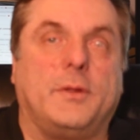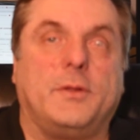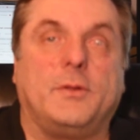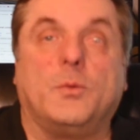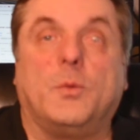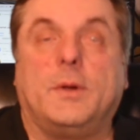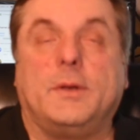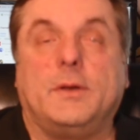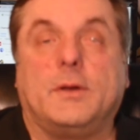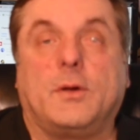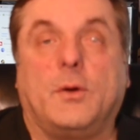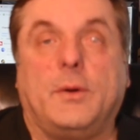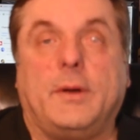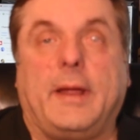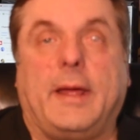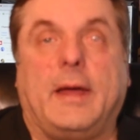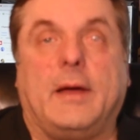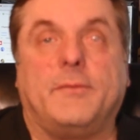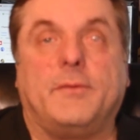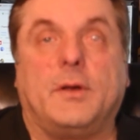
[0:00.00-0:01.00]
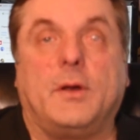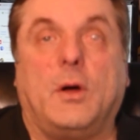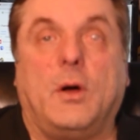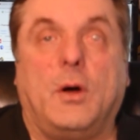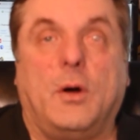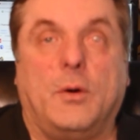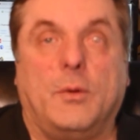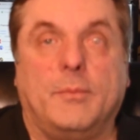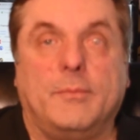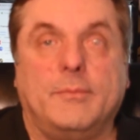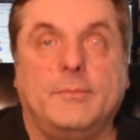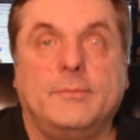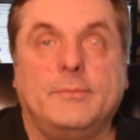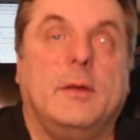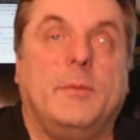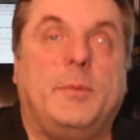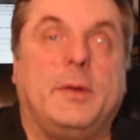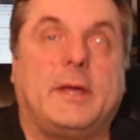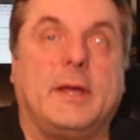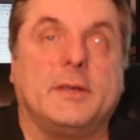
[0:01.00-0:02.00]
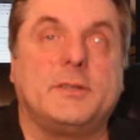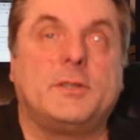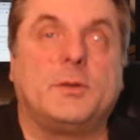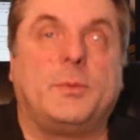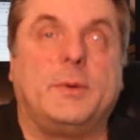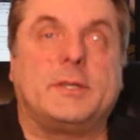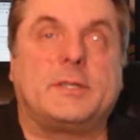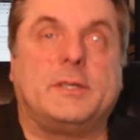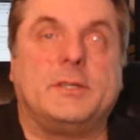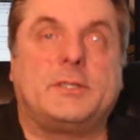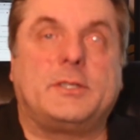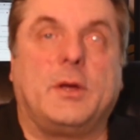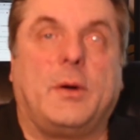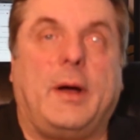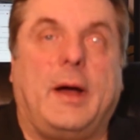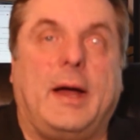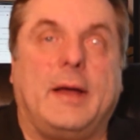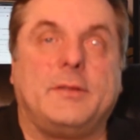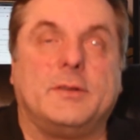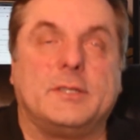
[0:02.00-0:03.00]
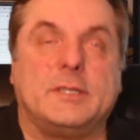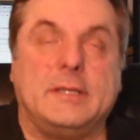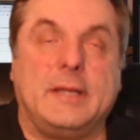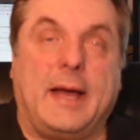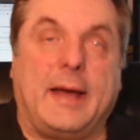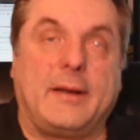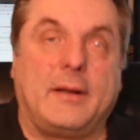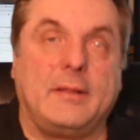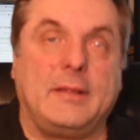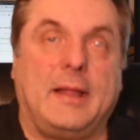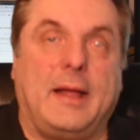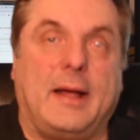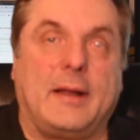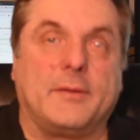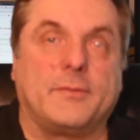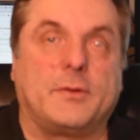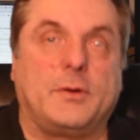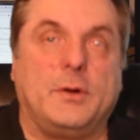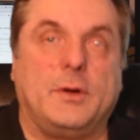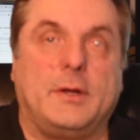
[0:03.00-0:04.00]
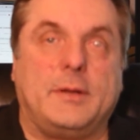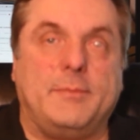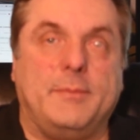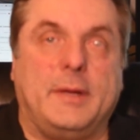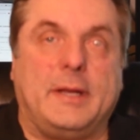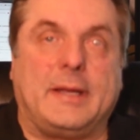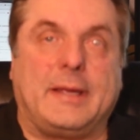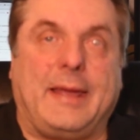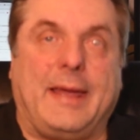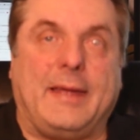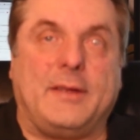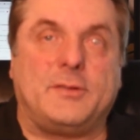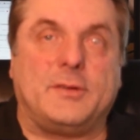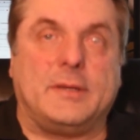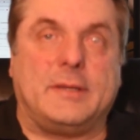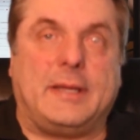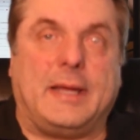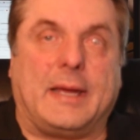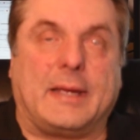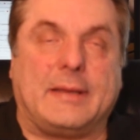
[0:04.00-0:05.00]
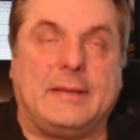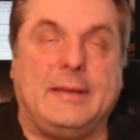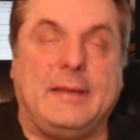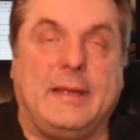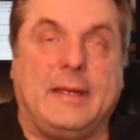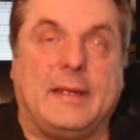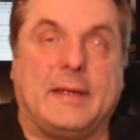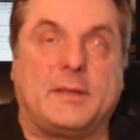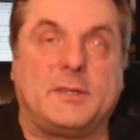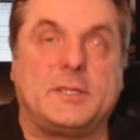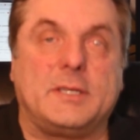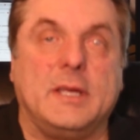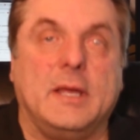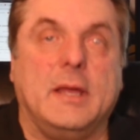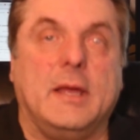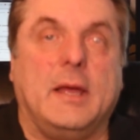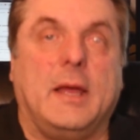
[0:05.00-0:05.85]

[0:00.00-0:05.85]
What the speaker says: than the one you're going to have at home. Because the risk is so high, there's not a lot of good mitigation techniques.